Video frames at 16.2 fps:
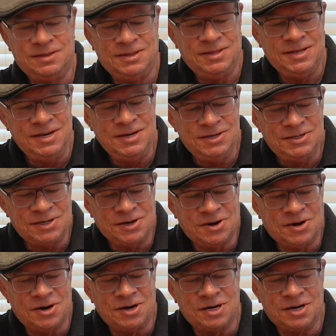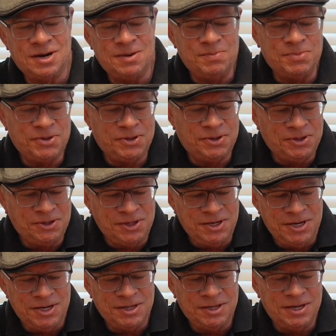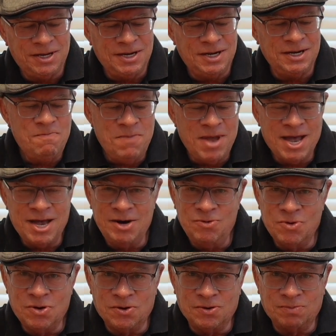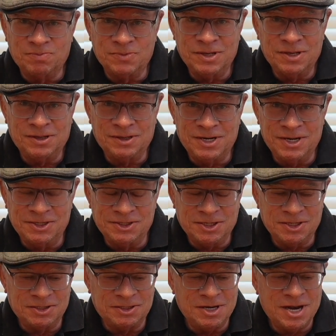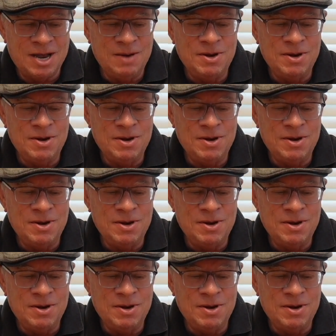these are completely manual lenses,